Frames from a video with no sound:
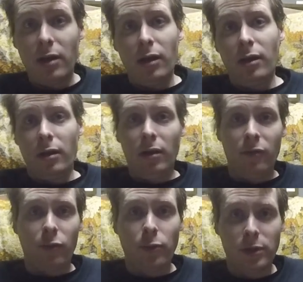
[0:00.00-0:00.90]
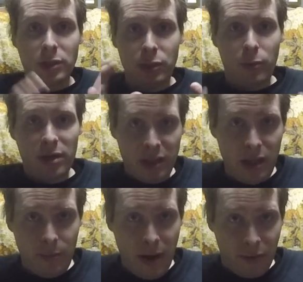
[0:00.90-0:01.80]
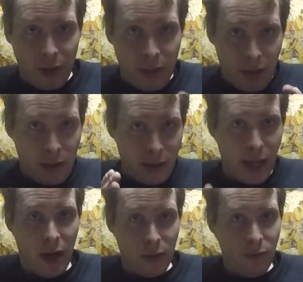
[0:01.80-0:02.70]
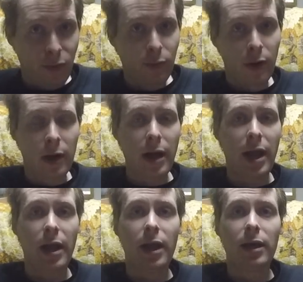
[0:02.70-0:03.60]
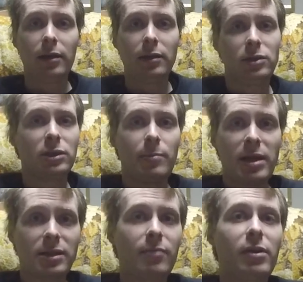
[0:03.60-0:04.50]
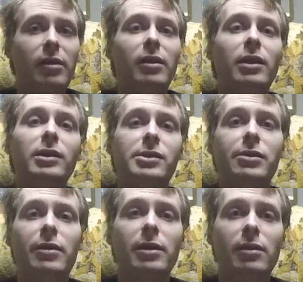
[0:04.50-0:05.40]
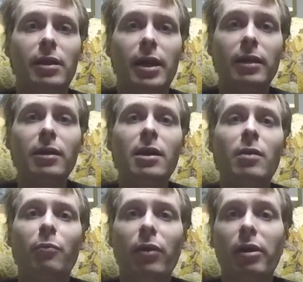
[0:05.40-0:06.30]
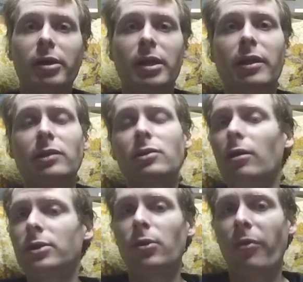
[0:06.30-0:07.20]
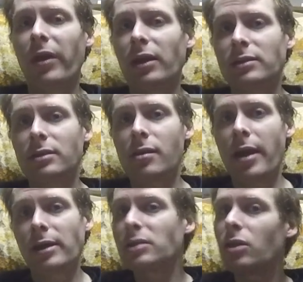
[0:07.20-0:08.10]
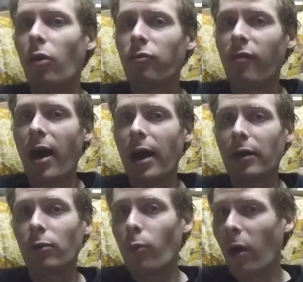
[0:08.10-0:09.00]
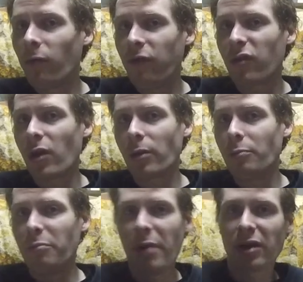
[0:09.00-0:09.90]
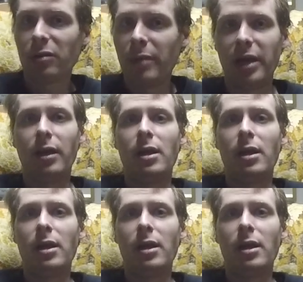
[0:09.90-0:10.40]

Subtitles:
Of course, you want to keep everything accounted for, and it just makes everything easier at the end. But there's also things like SoFi or Wealthfront, Betterment.